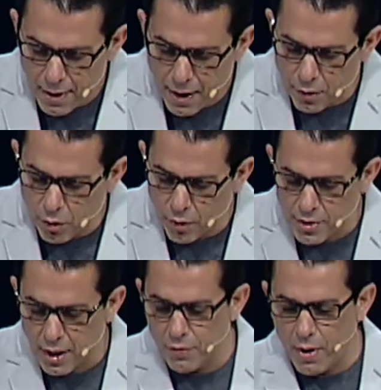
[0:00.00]
And the Lord
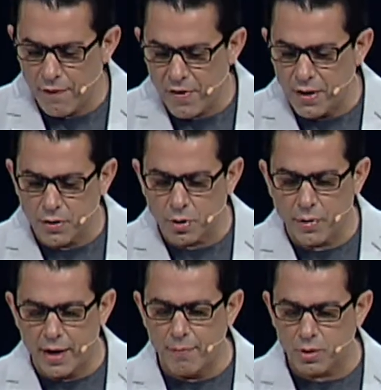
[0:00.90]
said, If you have faith as a
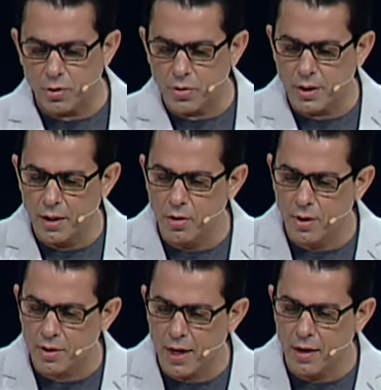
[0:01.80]
grain of mustard seed, you
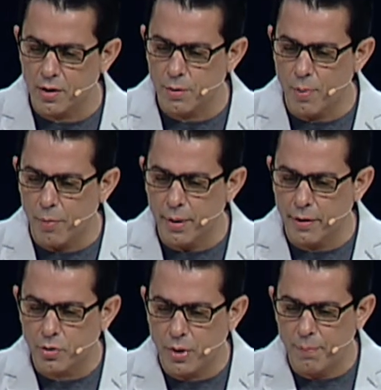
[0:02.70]
could say to the
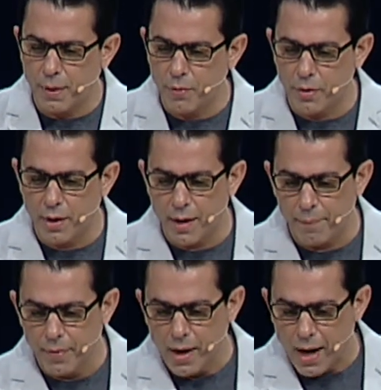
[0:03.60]
mulberry tree, Be rooted up,
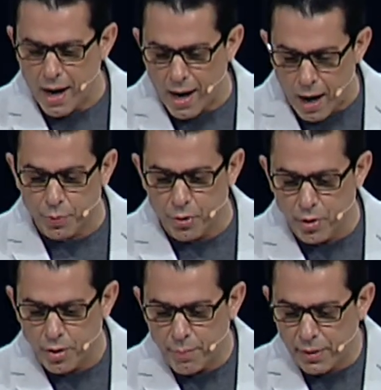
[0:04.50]
uh,
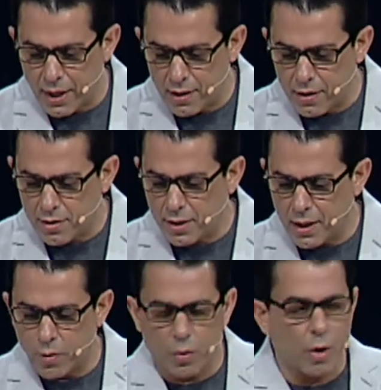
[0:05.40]
uprooted and planted to the
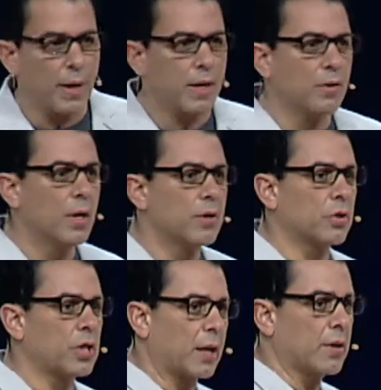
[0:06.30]
sea, and it would obey you.
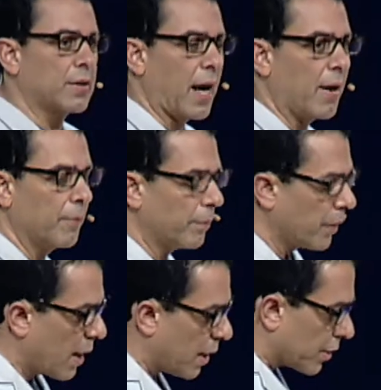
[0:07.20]
So check this out.
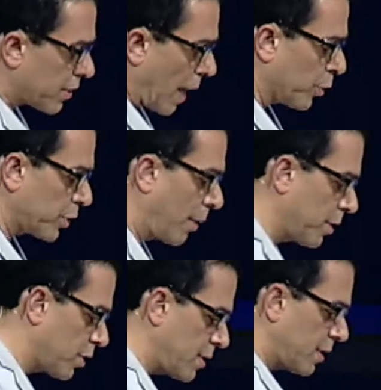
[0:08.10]
Disciples come
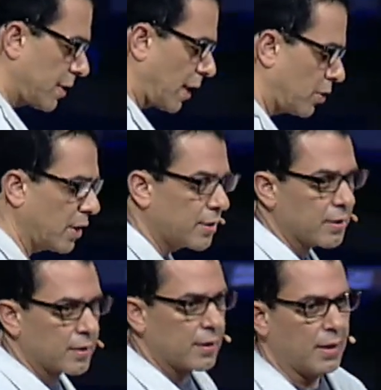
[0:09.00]
to Jesus and say,
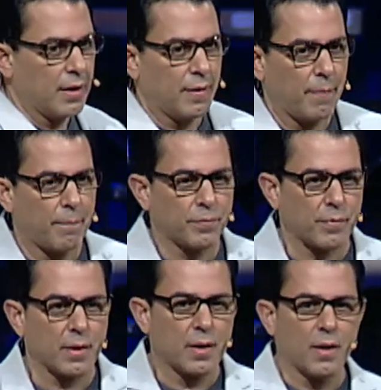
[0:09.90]
Jesus,
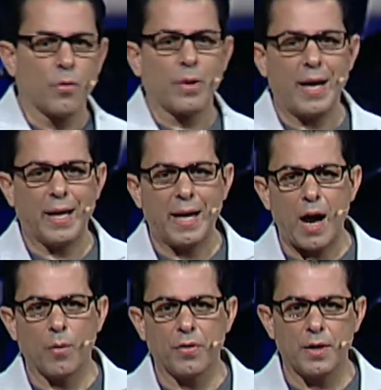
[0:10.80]
we're hanging
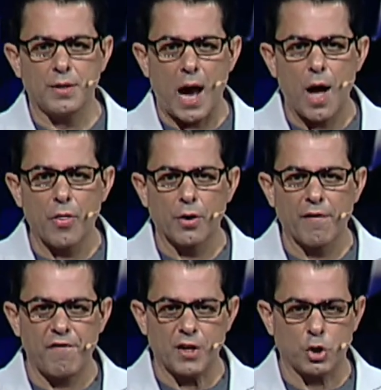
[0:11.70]
out with these other
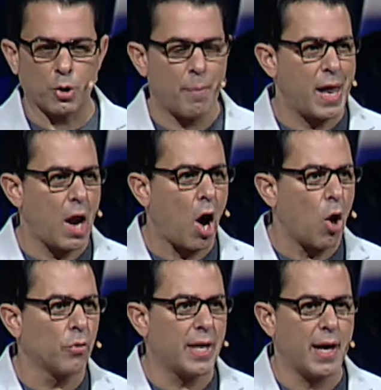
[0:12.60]
fishermen
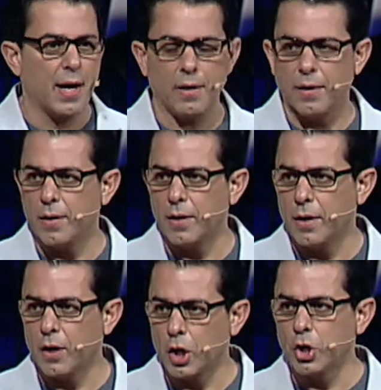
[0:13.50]
all day,
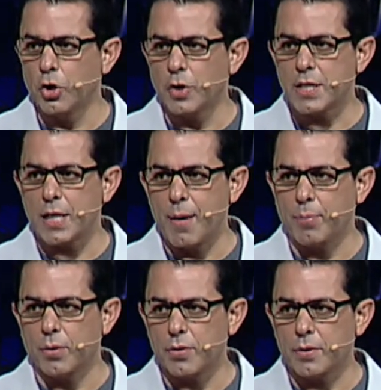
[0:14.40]
your
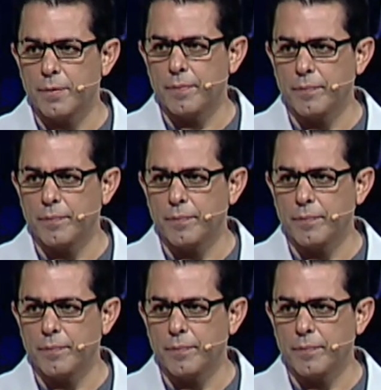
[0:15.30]
disciples.